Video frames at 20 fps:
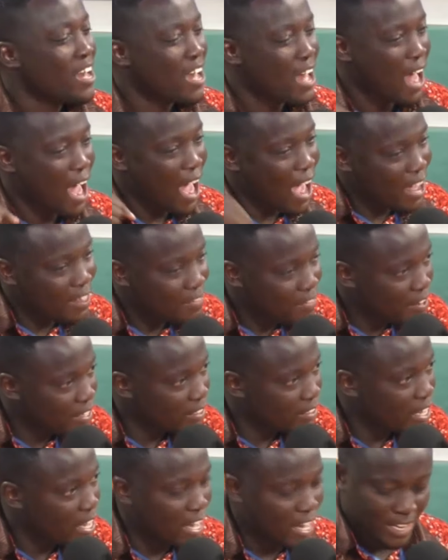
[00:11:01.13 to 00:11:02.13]
I think
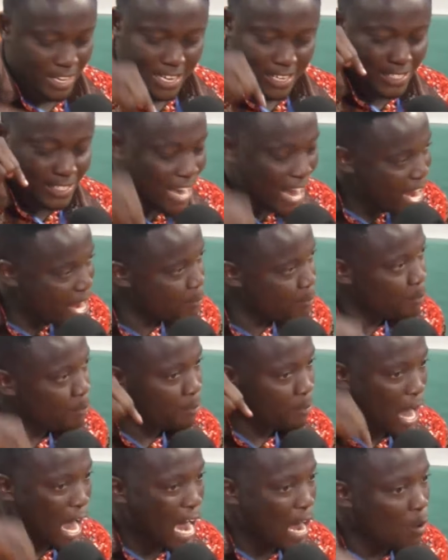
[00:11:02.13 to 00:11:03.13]
say the time
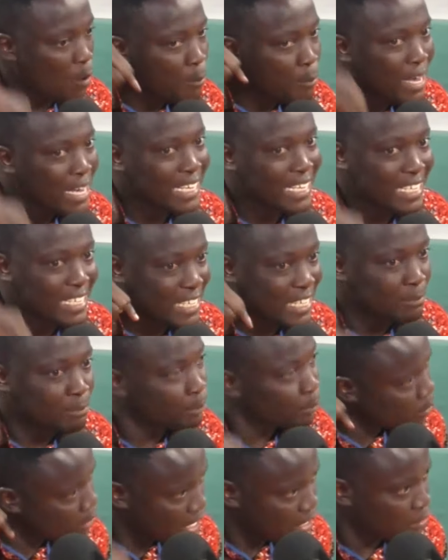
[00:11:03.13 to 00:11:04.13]
I'll make in a
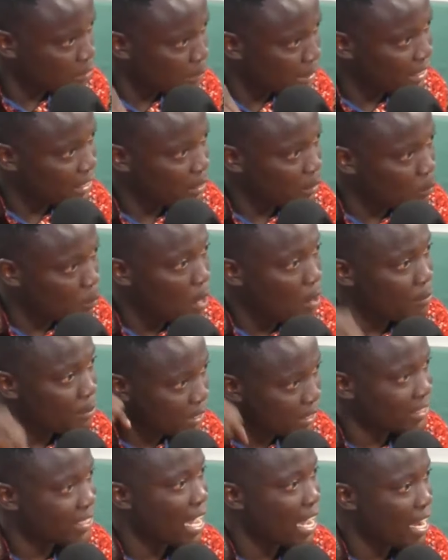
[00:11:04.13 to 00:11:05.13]
pronouncement say
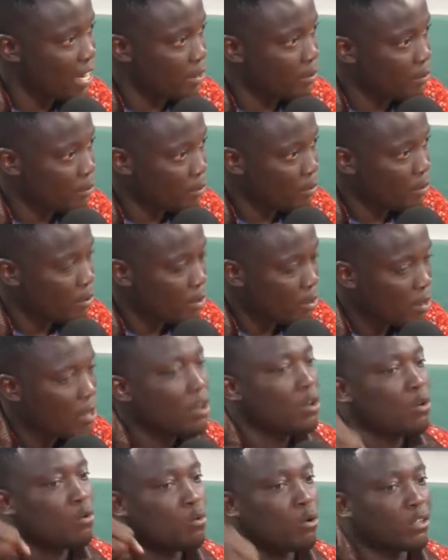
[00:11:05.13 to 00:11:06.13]
Warwick Zion
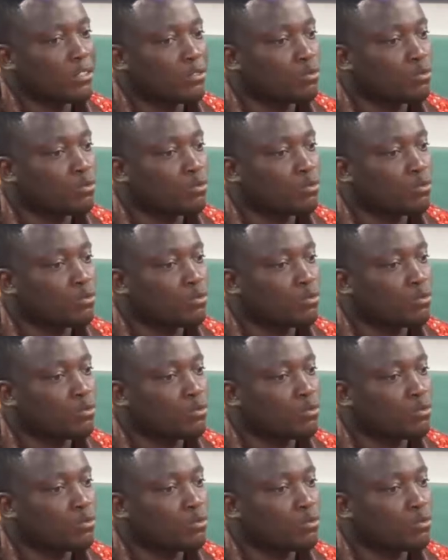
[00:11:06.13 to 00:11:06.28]
was